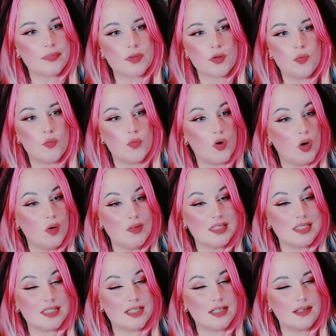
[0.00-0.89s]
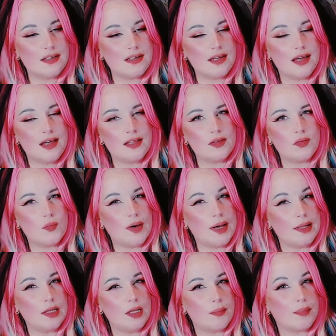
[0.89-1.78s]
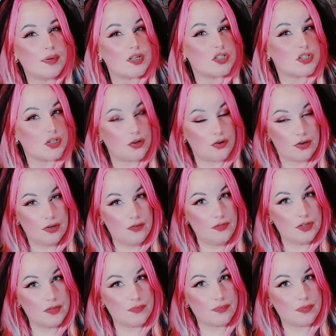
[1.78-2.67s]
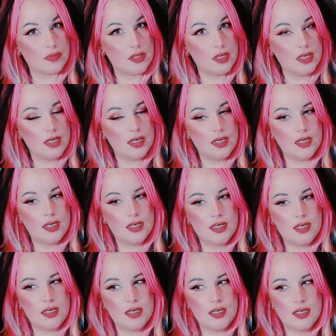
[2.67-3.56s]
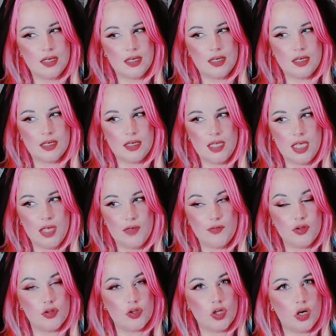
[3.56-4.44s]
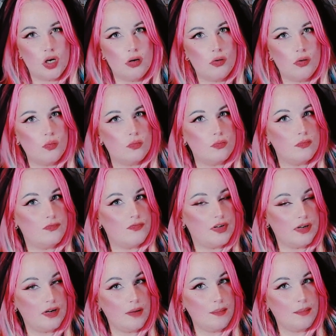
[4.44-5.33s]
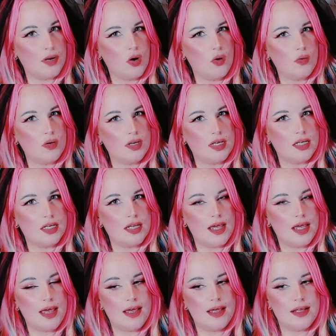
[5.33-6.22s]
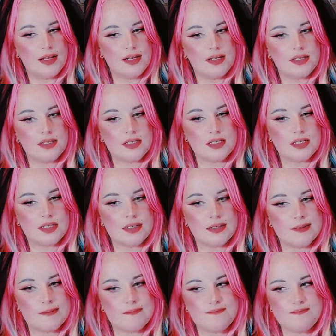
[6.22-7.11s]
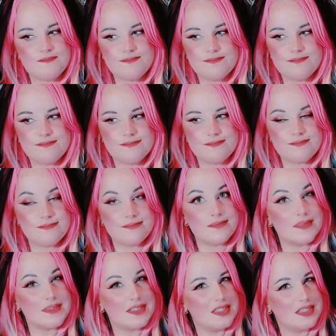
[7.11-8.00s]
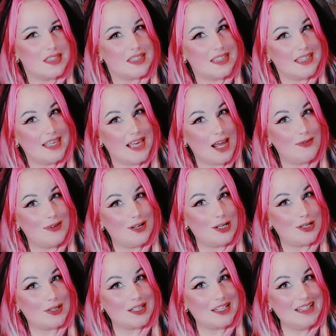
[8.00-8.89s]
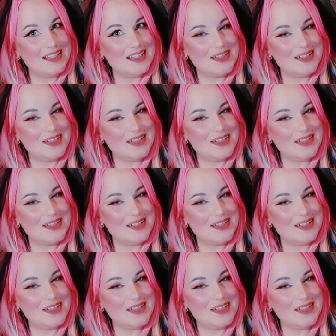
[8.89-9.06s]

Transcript: rosy and well preserved, even though very bloated and scary looking.